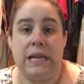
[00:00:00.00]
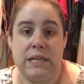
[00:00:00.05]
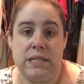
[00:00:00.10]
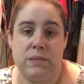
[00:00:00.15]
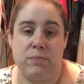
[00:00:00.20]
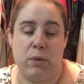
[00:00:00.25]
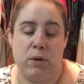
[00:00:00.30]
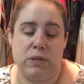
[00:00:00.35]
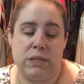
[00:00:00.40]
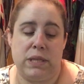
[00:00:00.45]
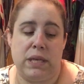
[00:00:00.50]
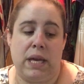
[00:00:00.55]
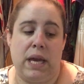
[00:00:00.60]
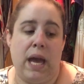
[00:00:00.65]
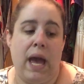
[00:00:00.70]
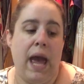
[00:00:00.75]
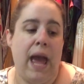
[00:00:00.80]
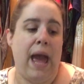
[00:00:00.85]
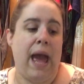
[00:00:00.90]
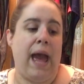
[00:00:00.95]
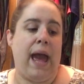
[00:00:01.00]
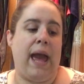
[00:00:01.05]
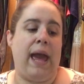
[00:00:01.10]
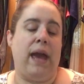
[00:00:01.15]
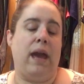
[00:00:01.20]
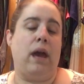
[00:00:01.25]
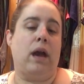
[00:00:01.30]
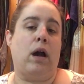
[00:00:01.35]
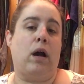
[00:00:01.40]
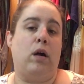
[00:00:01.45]
is mostly
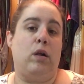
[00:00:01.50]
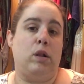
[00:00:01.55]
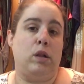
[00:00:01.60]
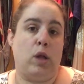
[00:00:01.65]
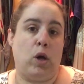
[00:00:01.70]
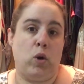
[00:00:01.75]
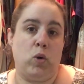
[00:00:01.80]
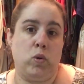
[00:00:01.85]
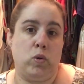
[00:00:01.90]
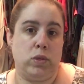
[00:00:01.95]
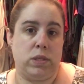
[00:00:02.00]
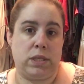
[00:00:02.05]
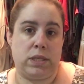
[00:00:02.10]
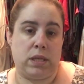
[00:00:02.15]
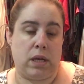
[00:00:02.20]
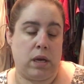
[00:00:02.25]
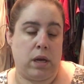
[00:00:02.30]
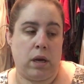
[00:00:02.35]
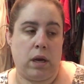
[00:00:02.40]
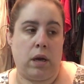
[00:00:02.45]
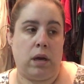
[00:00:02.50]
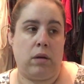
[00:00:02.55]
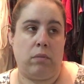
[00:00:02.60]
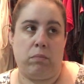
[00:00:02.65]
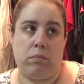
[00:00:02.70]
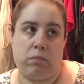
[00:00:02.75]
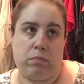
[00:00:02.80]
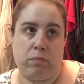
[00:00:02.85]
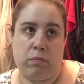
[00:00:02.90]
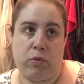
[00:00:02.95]
a clothes
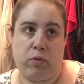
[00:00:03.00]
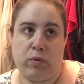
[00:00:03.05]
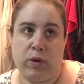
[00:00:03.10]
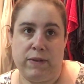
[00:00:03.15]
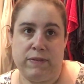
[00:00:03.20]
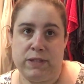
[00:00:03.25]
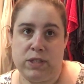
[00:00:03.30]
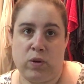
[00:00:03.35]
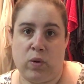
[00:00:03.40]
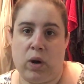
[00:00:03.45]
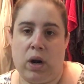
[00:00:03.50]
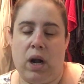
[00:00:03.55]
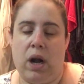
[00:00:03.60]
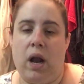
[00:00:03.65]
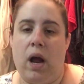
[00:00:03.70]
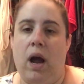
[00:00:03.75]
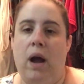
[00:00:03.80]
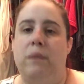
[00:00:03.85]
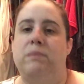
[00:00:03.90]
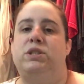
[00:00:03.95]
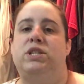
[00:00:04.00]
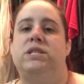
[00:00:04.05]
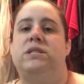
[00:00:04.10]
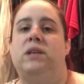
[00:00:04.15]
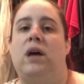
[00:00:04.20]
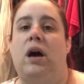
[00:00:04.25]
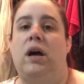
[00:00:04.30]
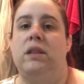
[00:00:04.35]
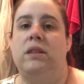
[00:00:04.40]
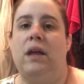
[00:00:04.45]
thrift store, just
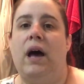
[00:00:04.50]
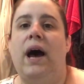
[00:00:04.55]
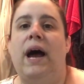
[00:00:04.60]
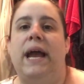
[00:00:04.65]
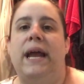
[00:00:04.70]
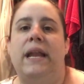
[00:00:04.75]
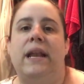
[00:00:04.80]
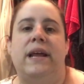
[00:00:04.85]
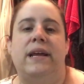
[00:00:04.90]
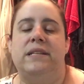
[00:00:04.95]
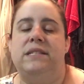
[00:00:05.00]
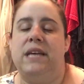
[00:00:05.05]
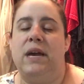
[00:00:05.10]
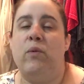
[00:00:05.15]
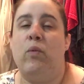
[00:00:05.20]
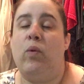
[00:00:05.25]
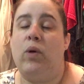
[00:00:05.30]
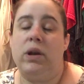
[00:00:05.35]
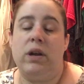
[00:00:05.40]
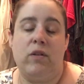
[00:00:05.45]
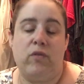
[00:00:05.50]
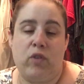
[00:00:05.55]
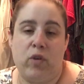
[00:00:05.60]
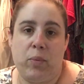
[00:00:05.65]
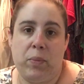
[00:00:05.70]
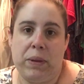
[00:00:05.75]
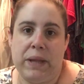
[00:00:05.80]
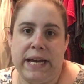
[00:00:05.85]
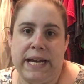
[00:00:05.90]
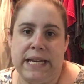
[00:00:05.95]
online. It's a wonderful
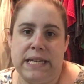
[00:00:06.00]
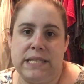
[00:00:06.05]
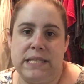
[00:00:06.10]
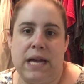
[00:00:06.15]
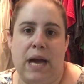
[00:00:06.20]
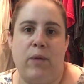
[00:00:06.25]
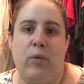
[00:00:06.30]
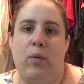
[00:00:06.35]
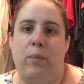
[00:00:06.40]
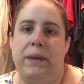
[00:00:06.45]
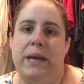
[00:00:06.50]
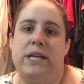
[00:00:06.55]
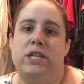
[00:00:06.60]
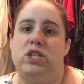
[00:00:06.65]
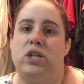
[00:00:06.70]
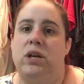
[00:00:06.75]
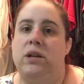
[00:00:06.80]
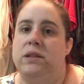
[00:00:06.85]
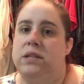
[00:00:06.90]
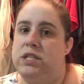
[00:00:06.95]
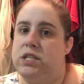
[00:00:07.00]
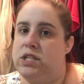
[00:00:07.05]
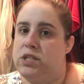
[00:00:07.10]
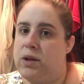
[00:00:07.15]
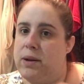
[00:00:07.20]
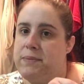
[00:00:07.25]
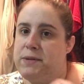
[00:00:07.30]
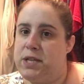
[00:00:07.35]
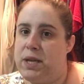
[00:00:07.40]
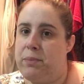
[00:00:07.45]
place. I will make sure in the
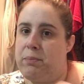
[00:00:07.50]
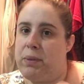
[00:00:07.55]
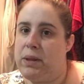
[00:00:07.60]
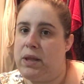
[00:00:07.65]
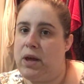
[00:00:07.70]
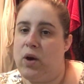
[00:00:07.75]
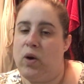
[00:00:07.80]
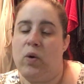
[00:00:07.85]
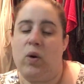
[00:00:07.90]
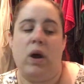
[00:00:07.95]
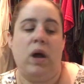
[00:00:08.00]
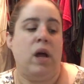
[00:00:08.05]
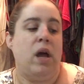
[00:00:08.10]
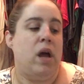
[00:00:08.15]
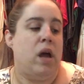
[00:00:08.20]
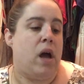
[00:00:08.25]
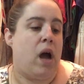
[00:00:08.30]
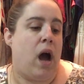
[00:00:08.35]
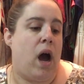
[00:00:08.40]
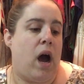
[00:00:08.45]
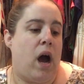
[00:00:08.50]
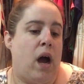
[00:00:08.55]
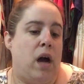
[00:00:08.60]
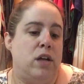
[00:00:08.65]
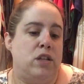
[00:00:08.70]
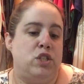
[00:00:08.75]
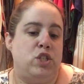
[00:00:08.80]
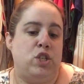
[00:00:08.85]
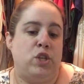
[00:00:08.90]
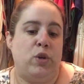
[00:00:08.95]
description below
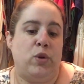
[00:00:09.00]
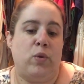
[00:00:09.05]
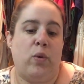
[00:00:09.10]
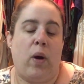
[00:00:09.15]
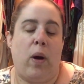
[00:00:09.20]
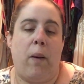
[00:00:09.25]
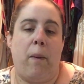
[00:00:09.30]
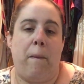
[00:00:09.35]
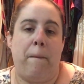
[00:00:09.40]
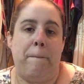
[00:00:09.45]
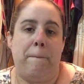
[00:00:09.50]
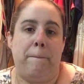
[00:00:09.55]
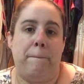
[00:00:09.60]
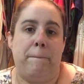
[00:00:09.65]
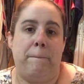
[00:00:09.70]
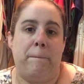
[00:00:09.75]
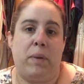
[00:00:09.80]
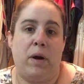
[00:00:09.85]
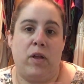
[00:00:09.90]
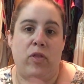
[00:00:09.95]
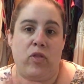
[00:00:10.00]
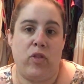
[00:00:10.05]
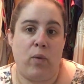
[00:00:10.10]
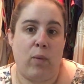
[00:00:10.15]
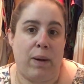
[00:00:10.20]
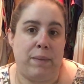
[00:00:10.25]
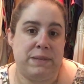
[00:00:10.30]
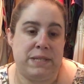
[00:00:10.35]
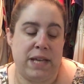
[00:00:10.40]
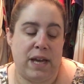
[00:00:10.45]
to put the
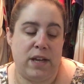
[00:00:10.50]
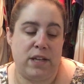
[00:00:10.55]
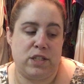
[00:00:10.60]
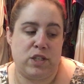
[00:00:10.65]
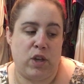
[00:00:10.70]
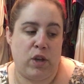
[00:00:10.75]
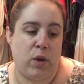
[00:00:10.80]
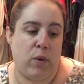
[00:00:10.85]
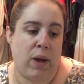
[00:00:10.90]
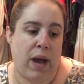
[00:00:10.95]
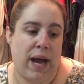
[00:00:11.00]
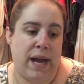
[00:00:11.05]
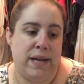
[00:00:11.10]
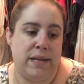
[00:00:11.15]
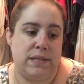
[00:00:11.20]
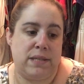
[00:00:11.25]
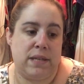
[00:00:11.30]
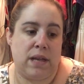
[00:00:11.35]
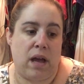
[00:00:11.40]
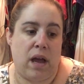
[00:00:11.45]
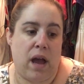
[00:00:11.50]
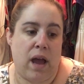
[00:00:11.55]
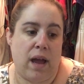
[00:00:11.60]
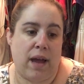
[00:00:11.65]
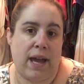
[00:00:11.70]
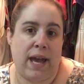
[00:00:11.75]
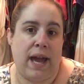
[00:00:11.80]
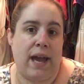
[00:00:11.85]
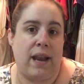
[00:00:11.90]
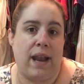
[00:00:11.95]
website so you guys
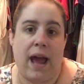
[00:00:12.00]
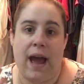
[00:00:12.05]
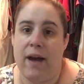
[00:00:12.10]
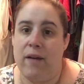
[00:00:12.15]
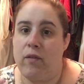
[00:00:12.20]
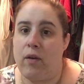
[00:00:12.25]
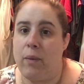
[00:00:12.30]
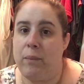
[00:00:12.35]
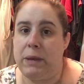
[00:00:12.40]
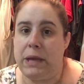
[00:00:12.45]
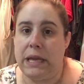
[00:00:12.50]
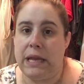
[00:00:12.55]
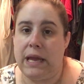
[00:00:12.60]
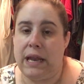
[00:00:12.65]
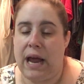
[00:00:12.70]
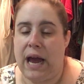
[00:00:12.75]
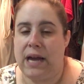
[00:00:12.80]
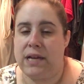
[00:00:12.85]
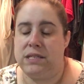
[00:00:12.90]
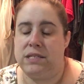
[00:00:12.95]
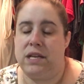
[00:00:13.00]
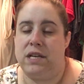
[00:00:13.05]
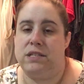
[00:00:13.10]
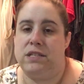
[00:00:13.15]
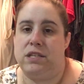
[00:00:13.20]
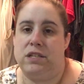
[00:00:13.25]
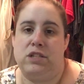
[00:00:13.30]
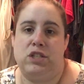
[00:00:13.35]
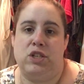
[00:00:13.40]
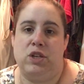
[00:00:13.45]
can have immediate
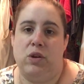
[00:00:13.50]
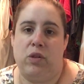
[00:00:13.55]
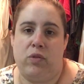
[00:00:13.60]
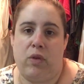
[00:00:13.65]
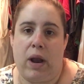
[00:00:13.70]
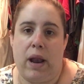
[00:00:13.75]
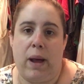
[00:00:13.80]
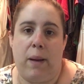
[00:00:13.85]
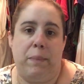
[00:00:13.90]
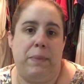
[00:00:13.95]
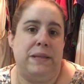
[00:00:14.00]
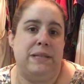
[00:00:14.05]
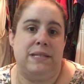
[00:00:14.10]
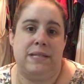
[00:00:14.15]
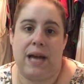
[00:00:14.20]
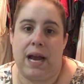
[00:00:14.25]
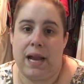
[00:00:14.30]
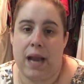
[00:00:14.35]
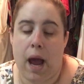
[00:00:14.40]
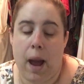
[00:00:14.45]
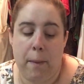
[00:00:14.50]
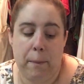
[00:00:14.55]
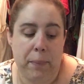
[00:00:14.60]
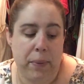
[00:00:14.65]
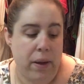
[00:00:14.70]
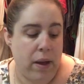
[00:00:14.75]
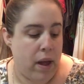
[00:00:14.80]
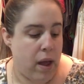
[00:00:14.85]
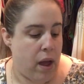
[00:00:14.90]
access to ThredUp and sign up.